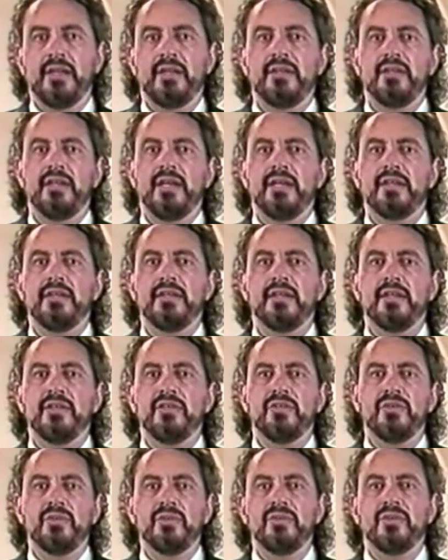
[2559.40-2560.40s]
that they
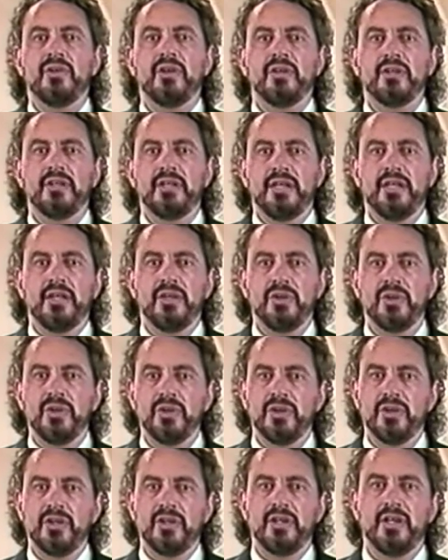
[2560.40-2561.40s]
do not
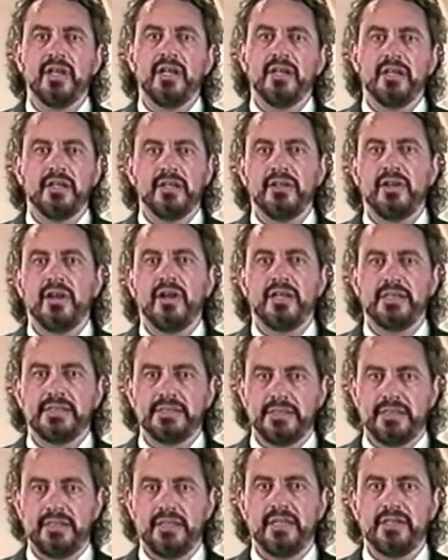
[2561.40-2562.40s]
occur in
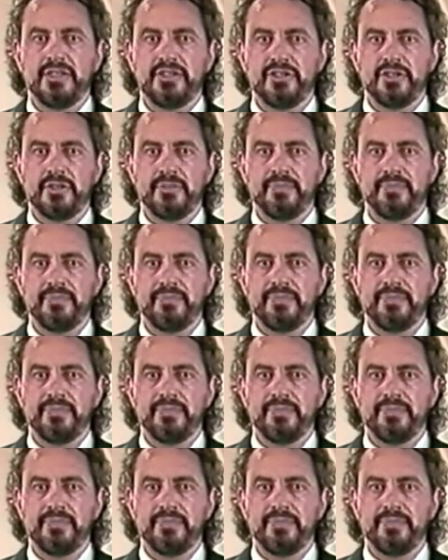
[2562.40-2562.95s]
isolation.